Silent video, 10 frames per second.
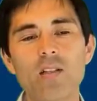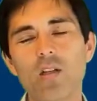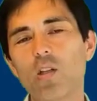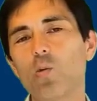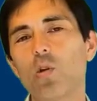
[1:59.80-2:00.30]

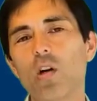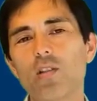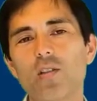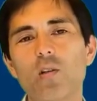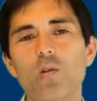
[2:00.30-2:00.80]
you would
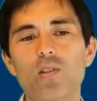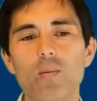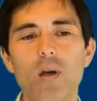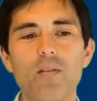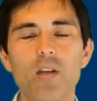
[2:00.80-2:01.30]
also include
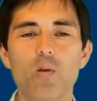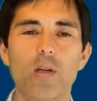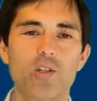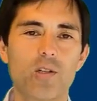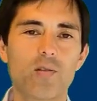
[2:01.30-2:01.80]
some other
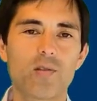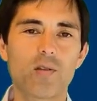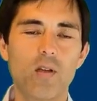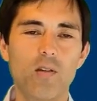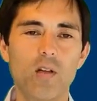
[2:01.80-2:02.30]
questions
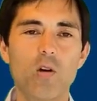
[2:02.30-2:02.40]
that are